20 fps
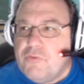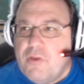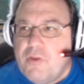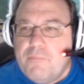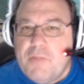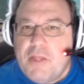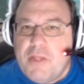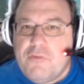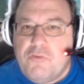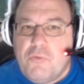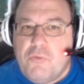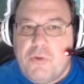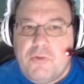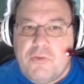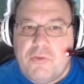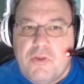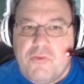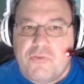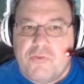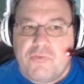I'm not doing
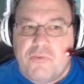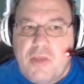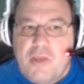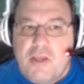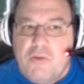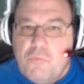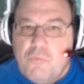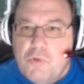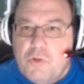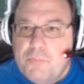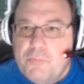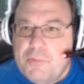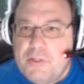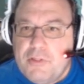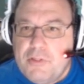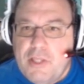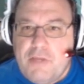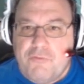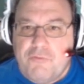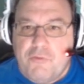this. I don't want to be
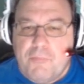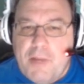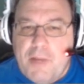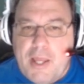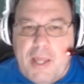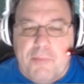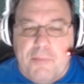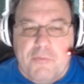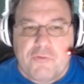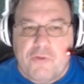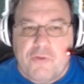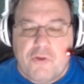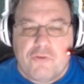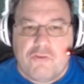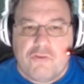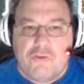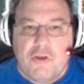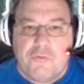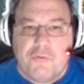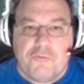late for my Amazon
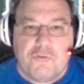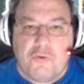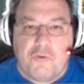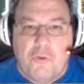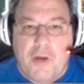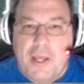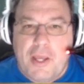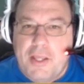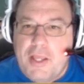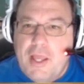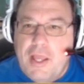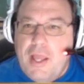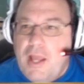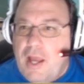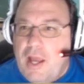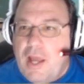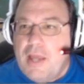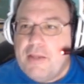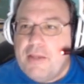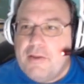shift. So
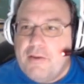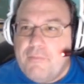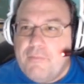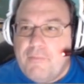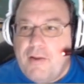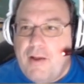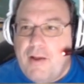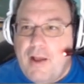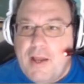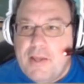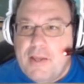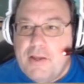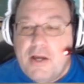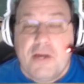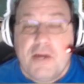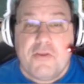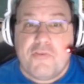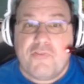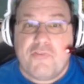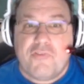I
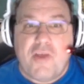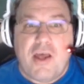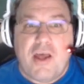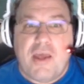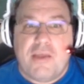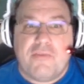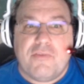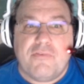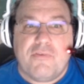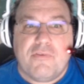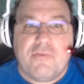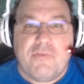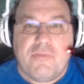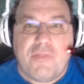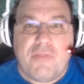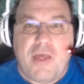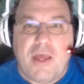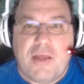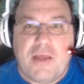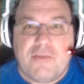unassigned
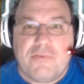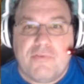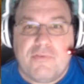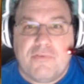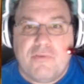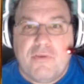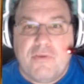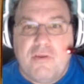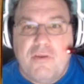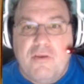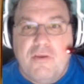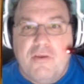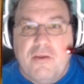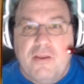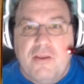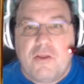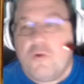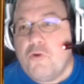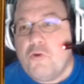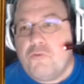that.
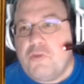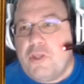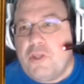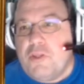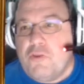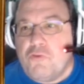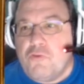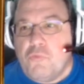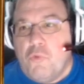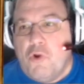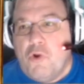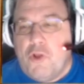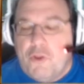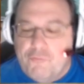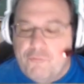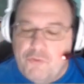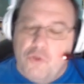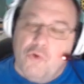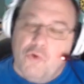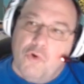And of course, I get this warning.
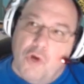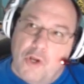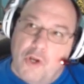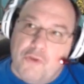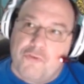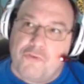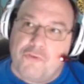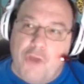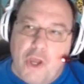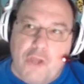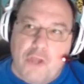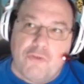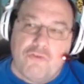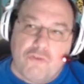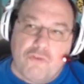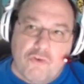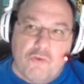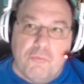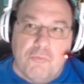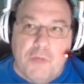If you unassign
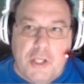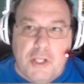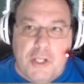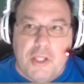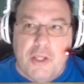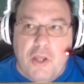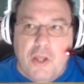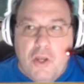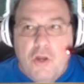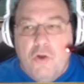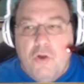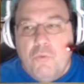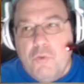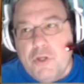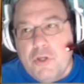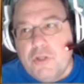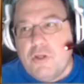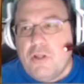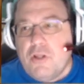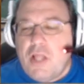too many, we
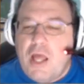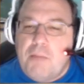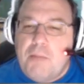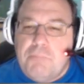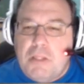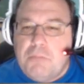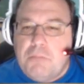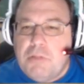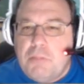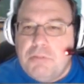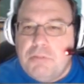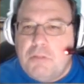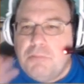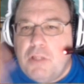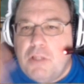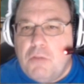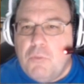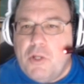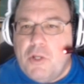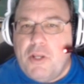could, blah, blah, blah,
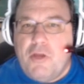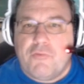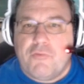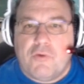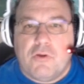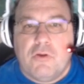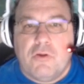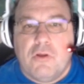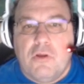blah, whatever.